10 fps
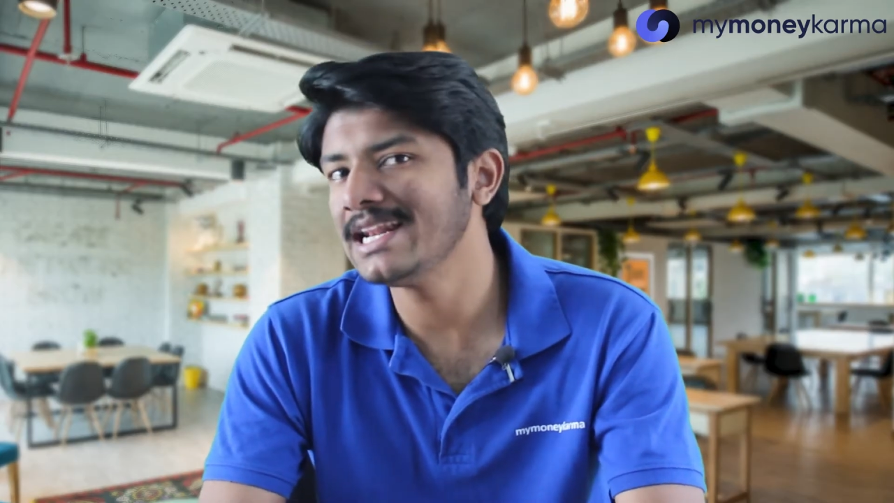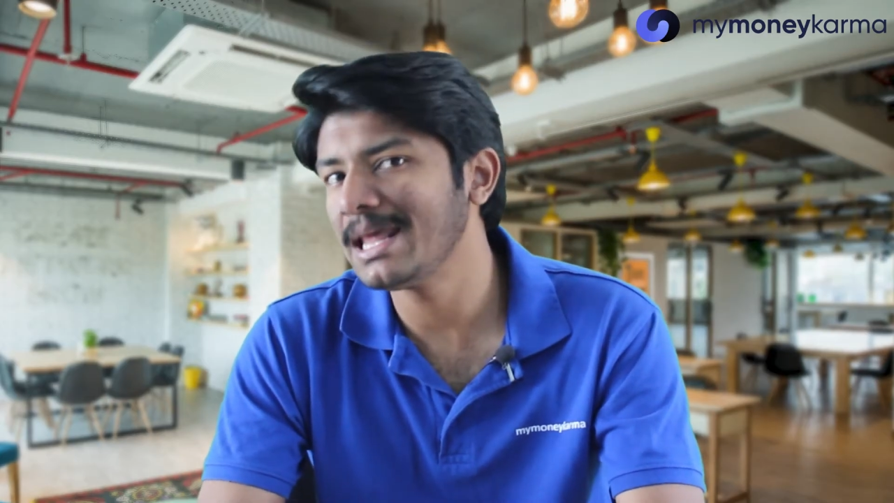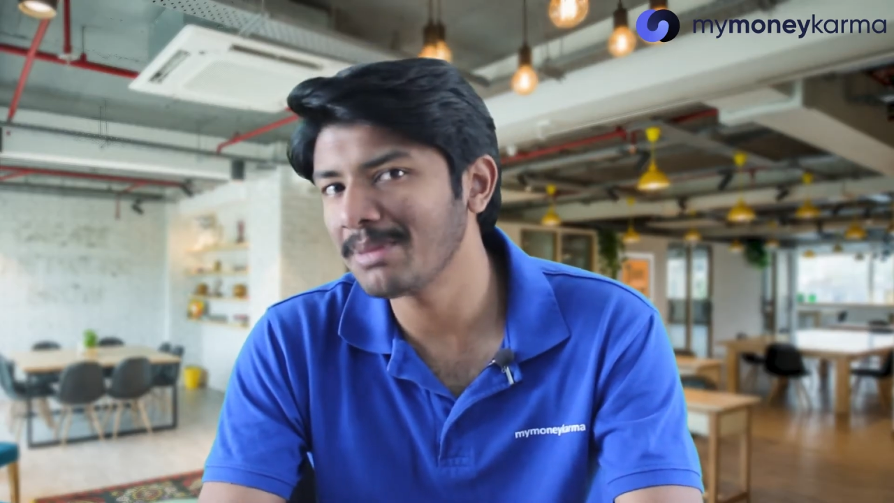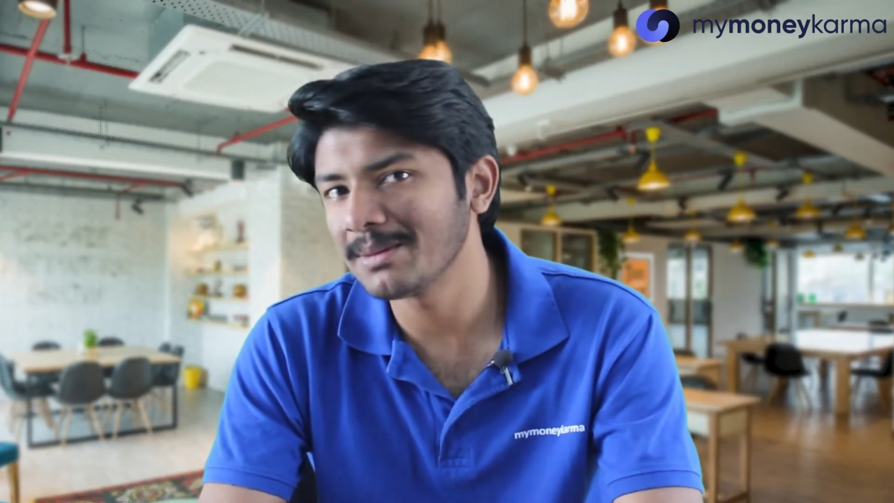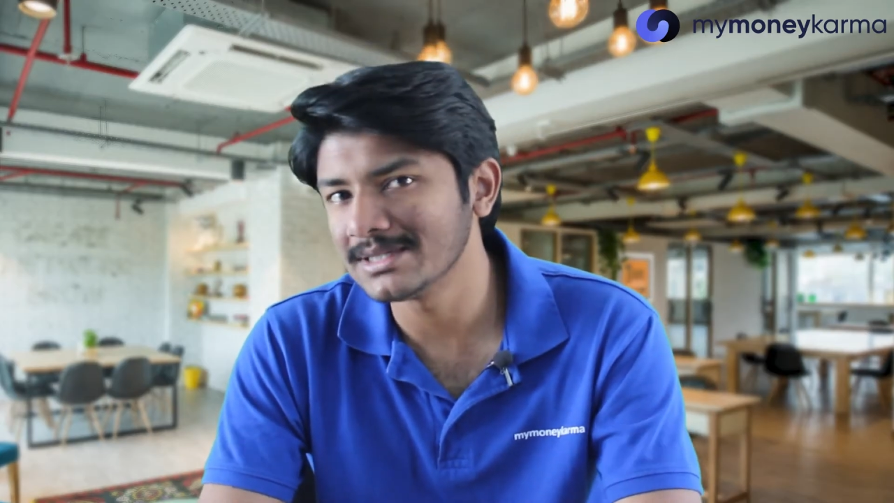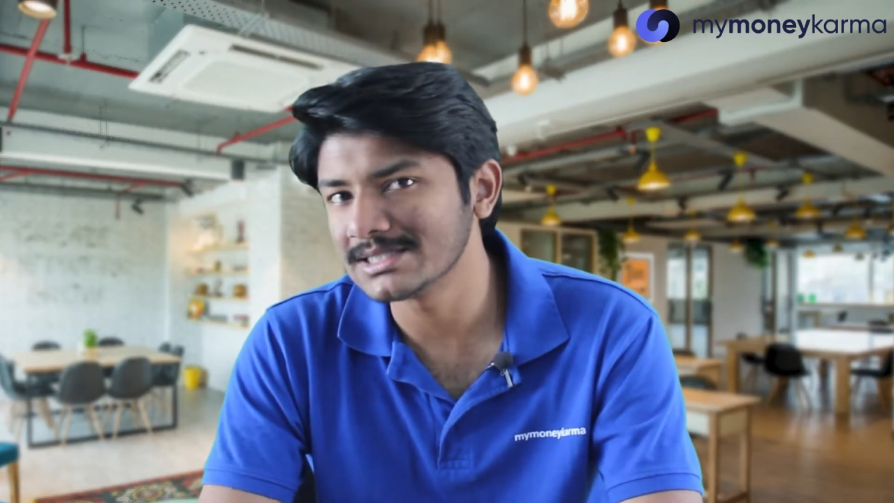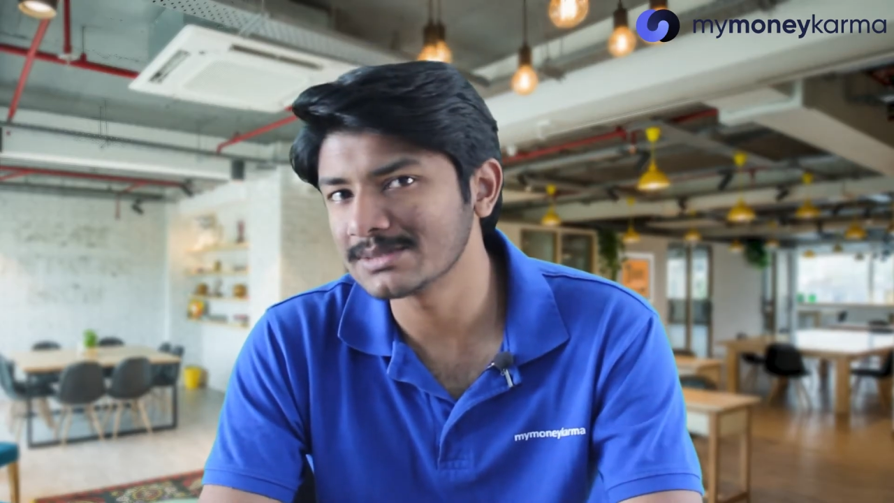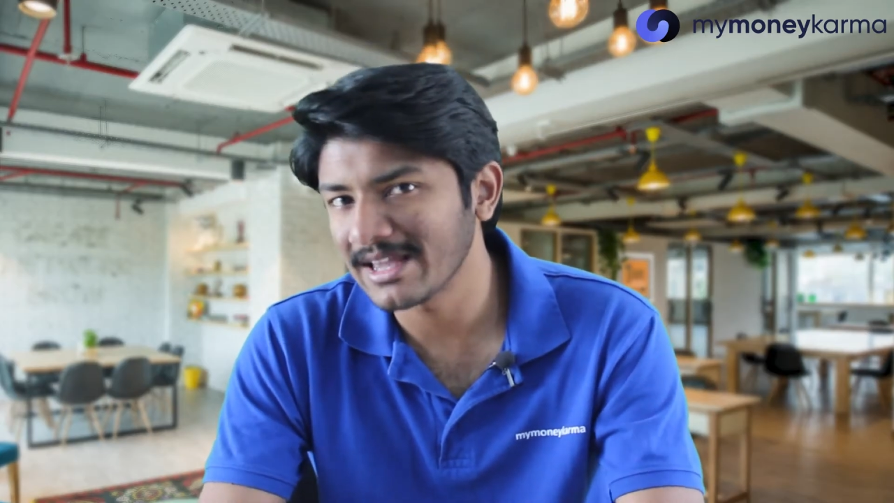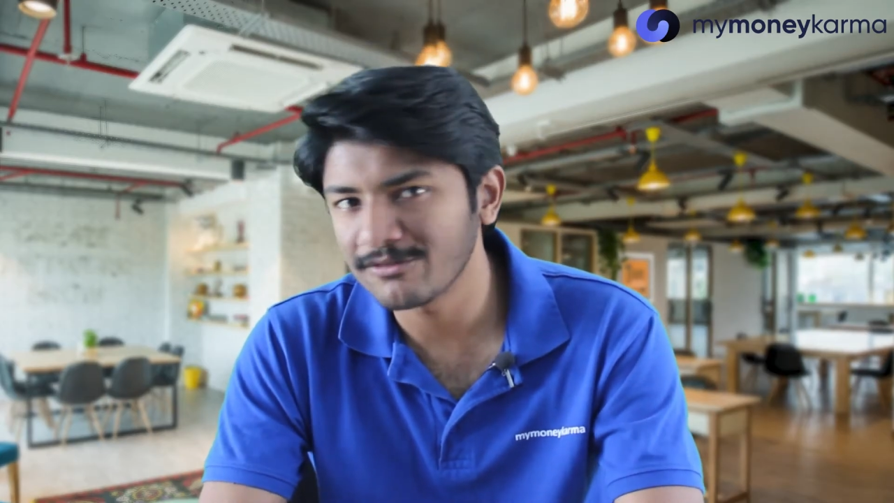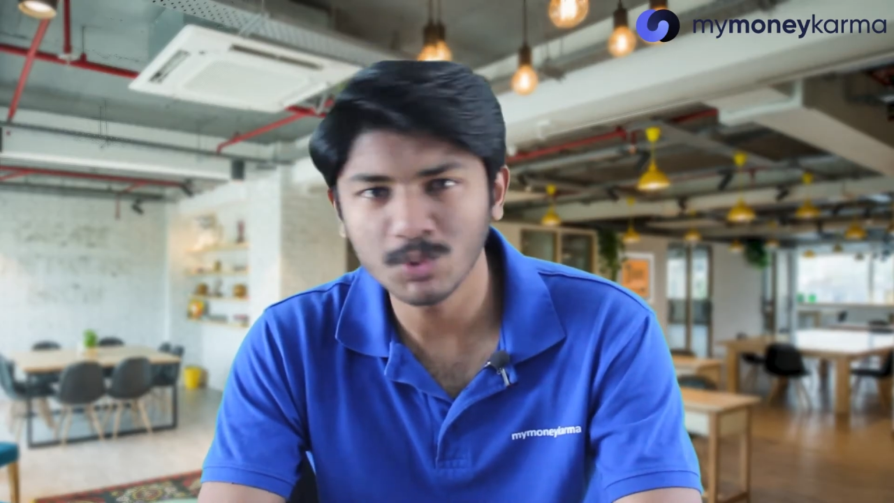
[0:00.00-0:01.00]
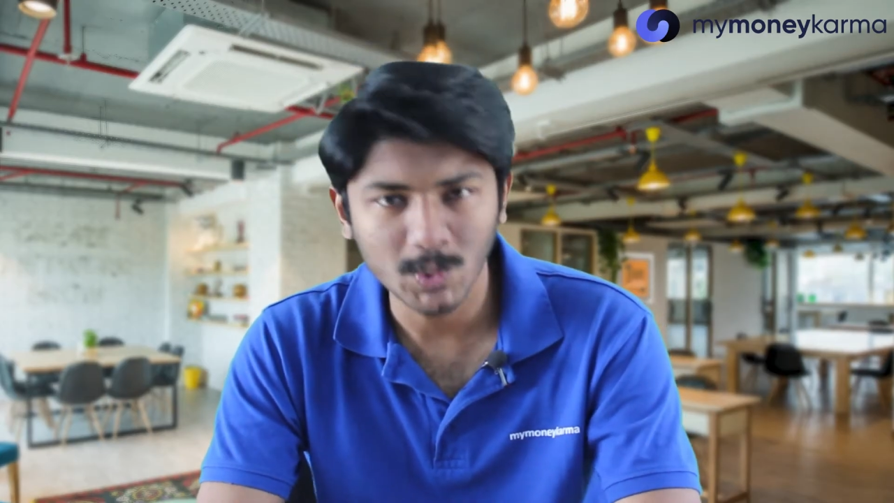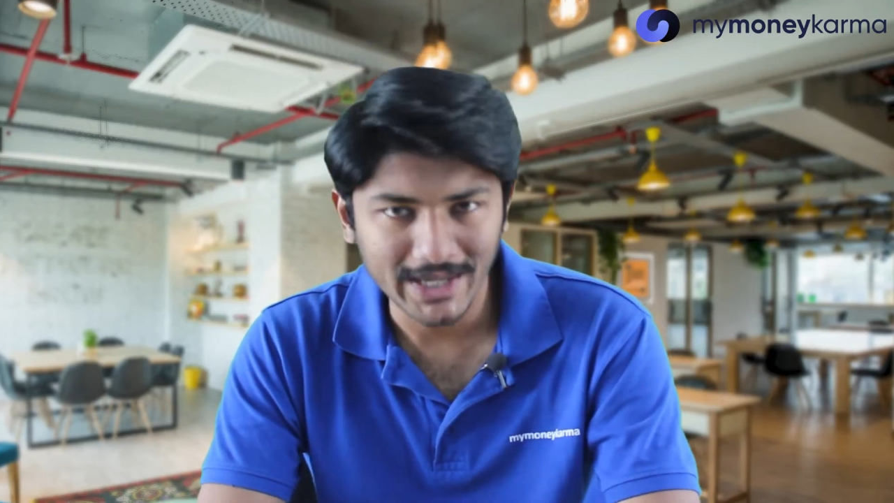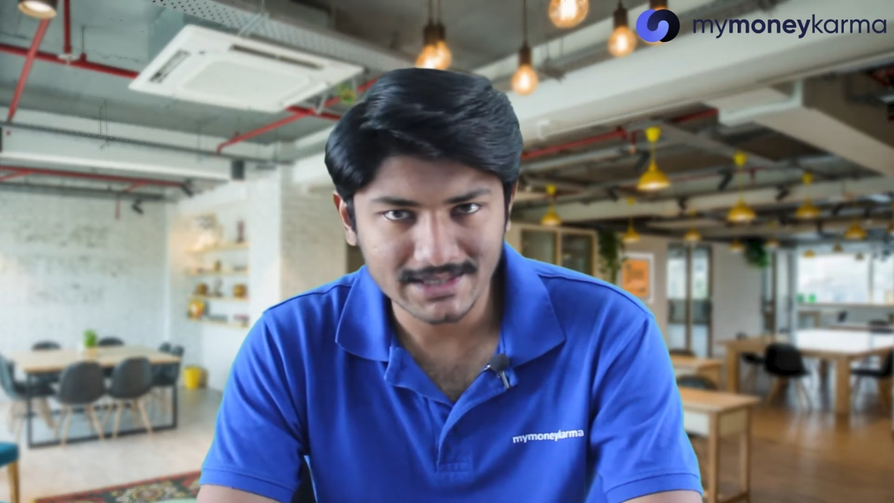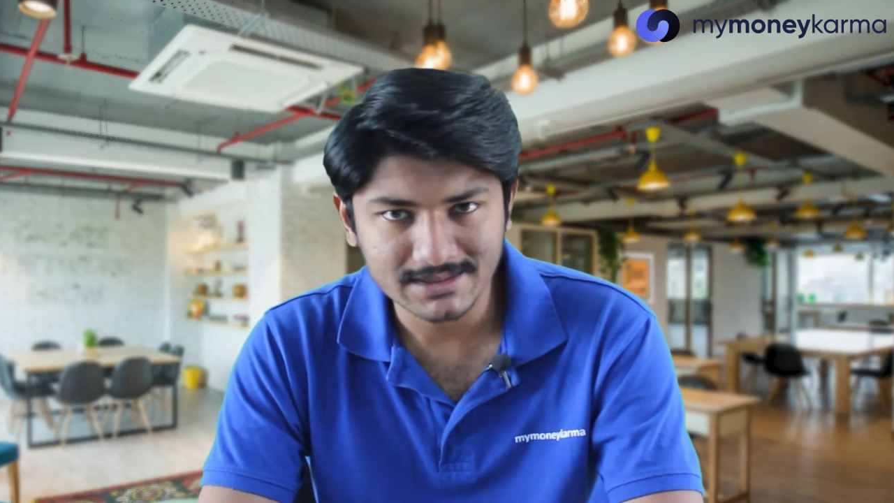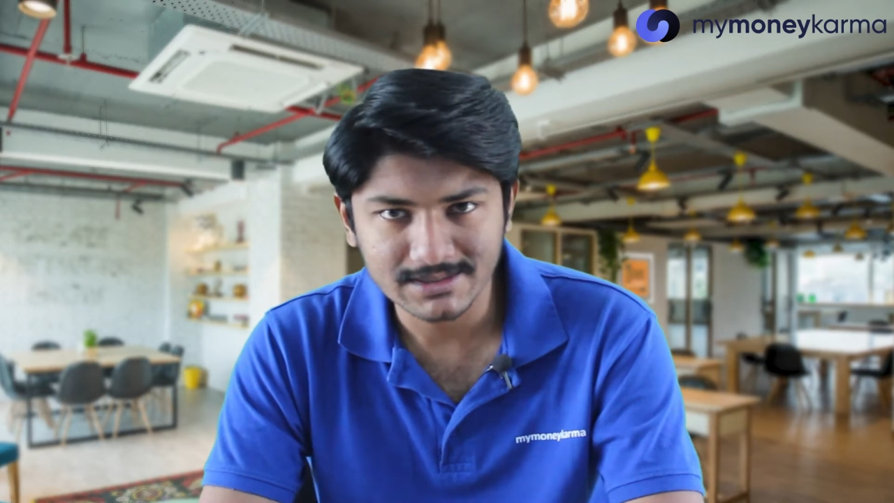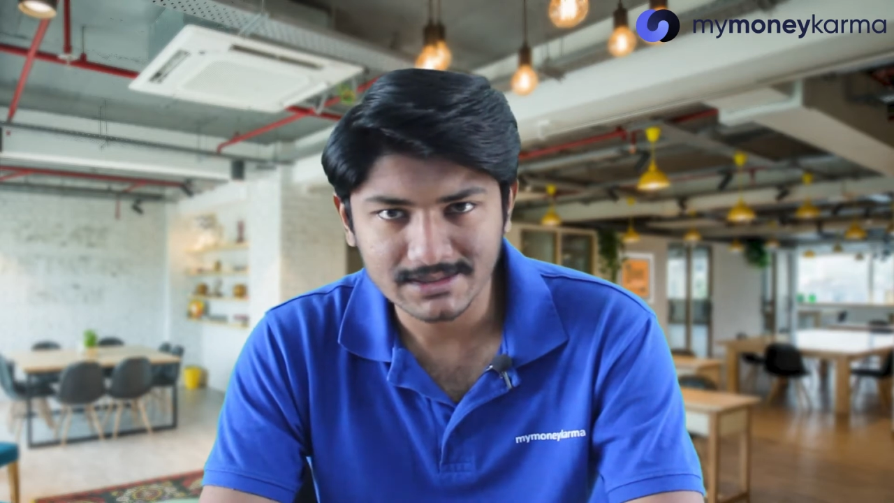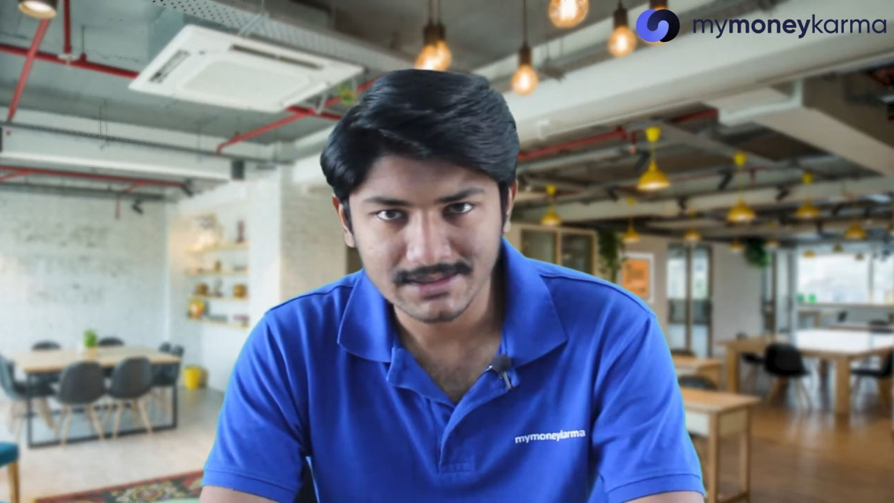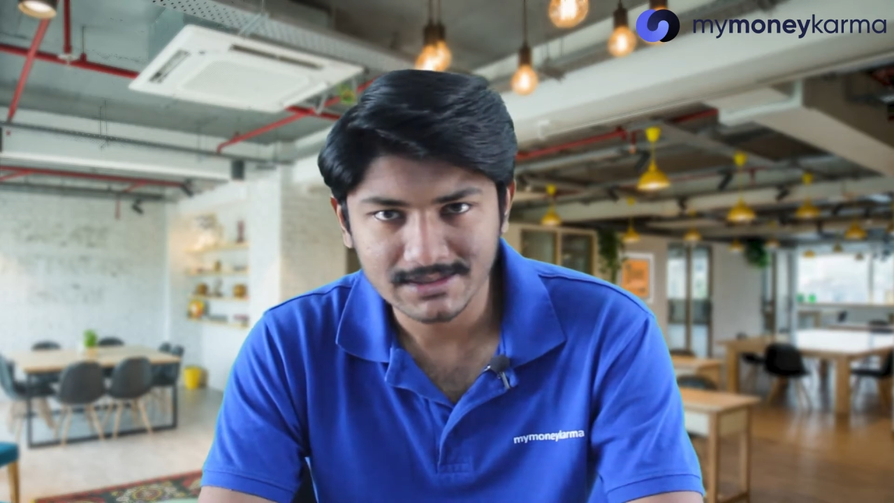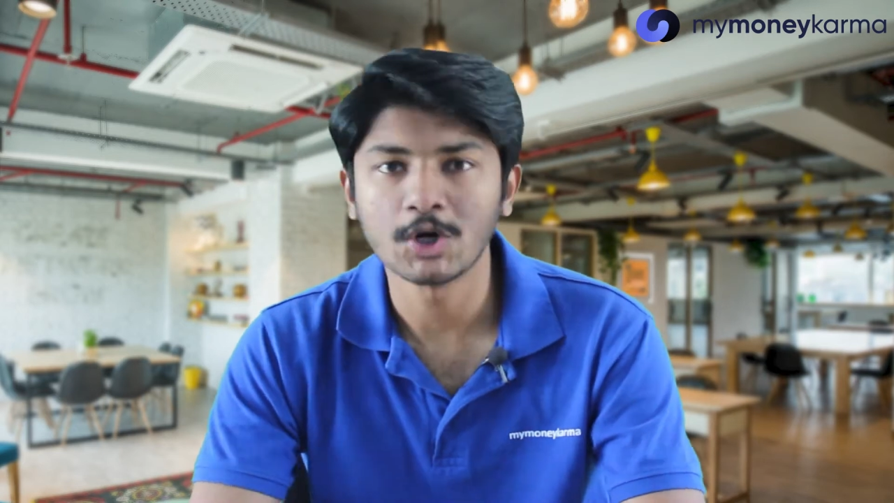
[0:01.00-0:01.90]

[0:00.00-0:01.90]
delay payments by a few days,